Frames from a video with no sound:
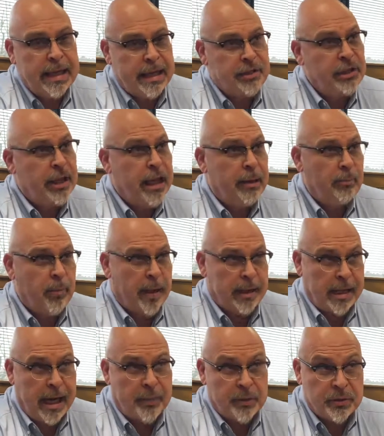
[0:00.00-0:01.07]
educating them about
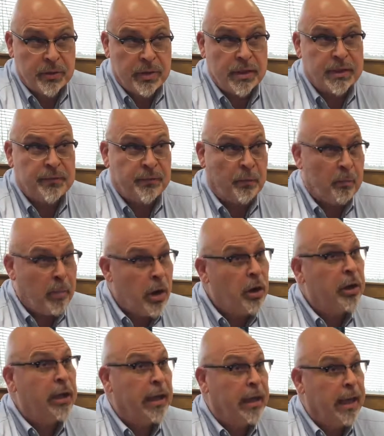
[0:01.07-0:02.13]
the opportunities for
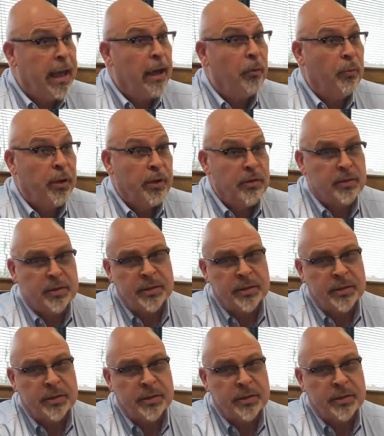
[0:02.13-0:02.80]
marketing that when there's,